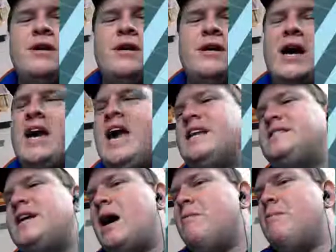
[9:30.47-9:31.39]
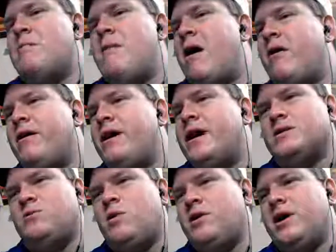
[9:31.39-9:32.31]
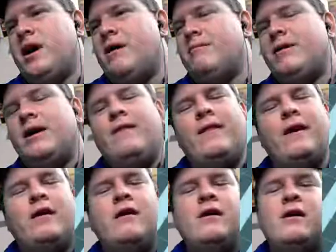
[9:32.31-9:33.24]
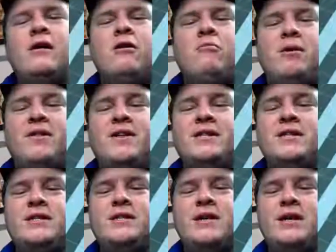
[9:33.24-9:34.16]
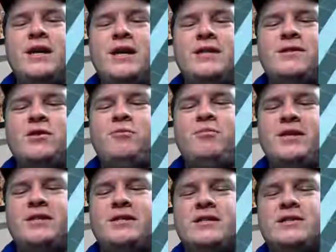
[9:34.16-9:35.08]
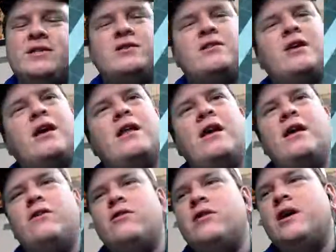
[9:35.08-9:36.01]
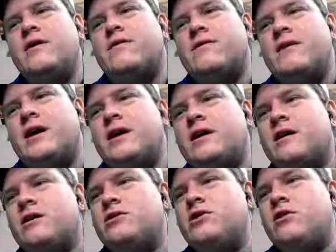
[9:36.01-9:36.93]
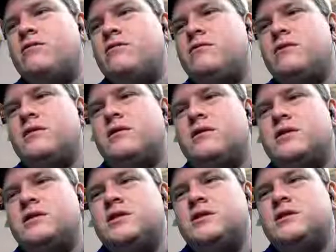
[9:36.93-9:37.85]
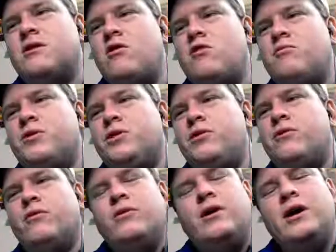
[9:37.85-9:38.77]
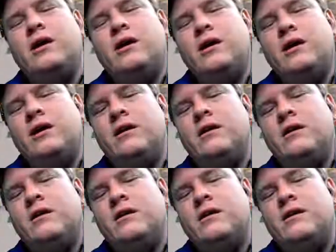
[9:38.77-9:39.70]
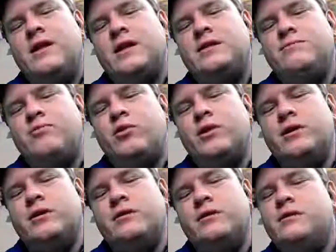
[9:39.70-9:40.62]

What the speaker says: I can't time them out as well yet. I'm getting there. But this is a nice little piece. This is like a little gift. Like, Joe, this needs to go home with you. And that's important.